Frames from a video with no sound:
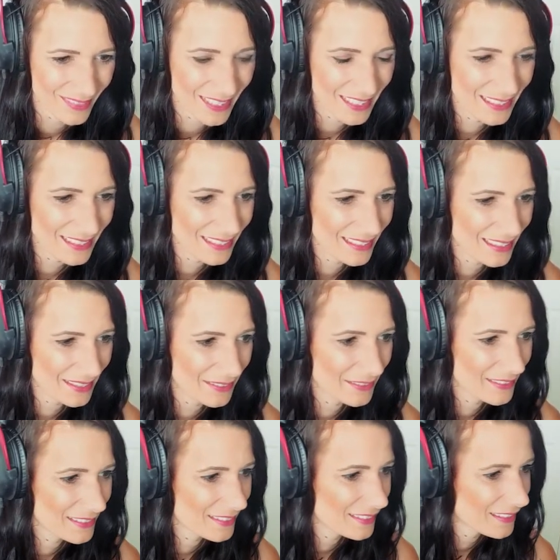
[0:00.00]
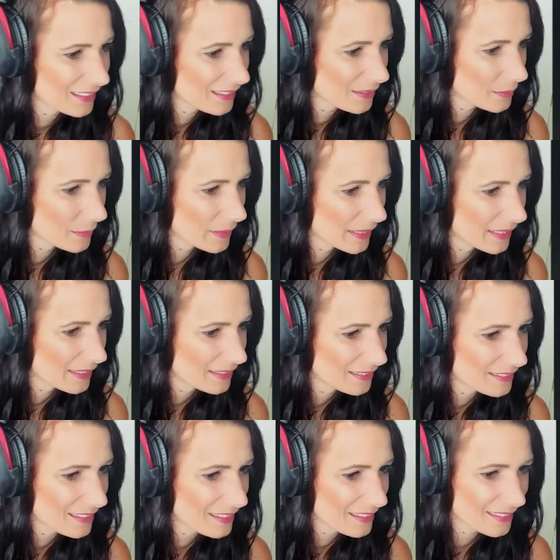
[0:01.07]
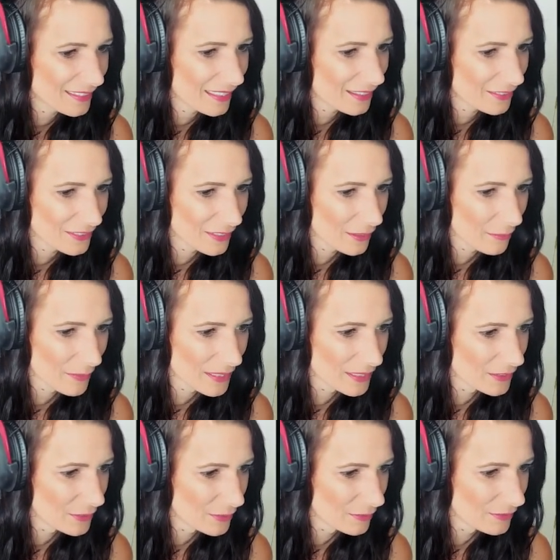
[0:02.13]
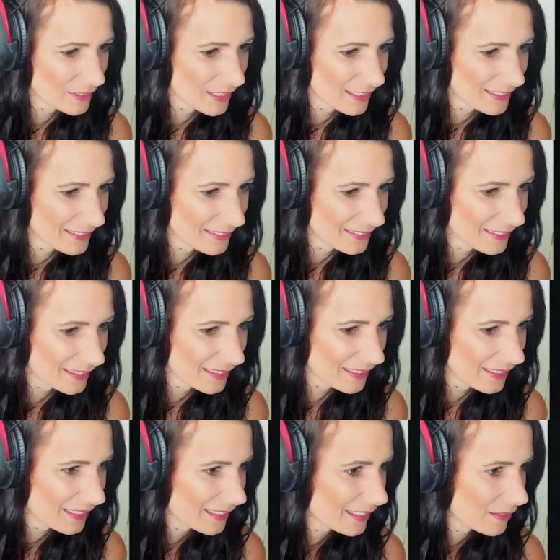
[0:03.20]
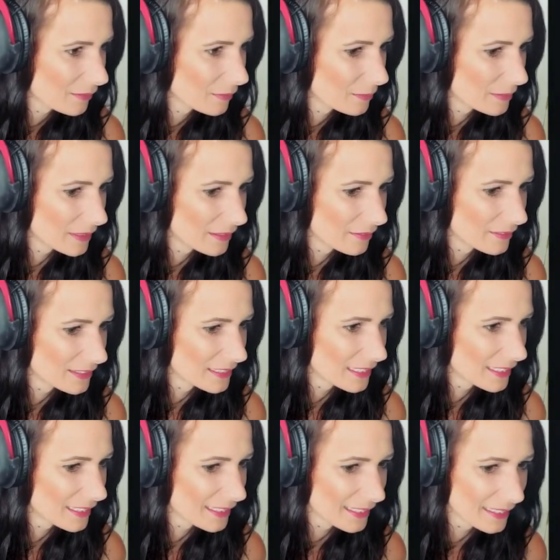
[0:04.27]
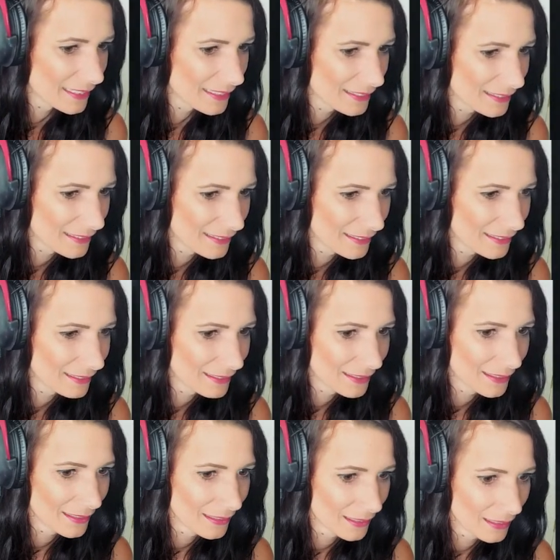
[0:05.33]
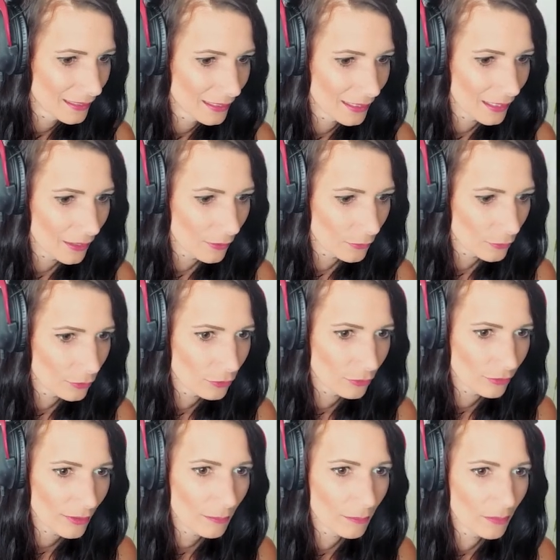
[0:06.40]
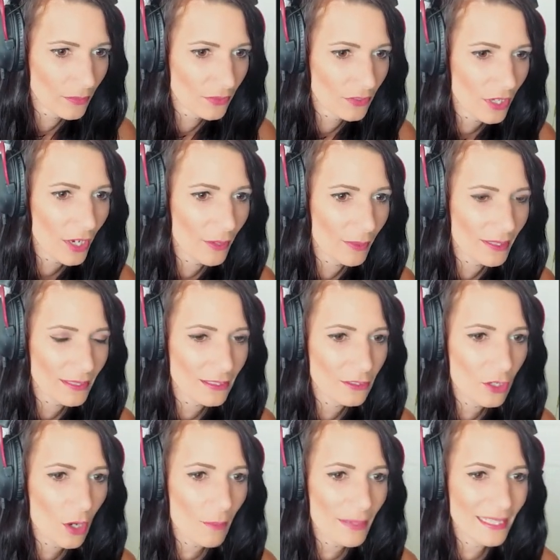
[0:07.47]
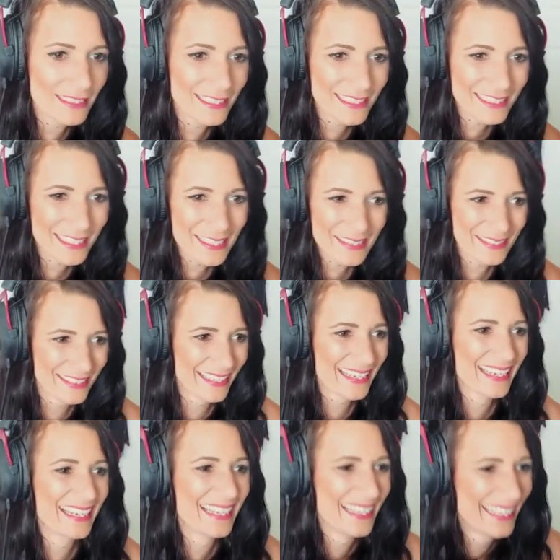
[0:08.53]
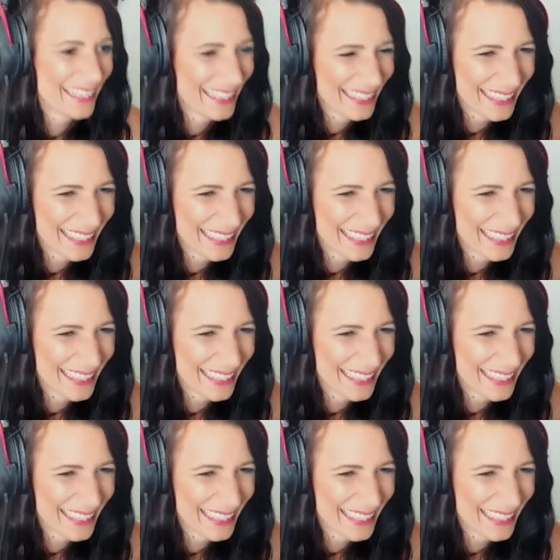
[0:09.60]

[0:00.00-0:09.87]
I don't know if there's another way. There's nothing else that I'm meant to have done, is there? Like, that would be ridiculous. Oh, crumbs. No, I did not mean to do that.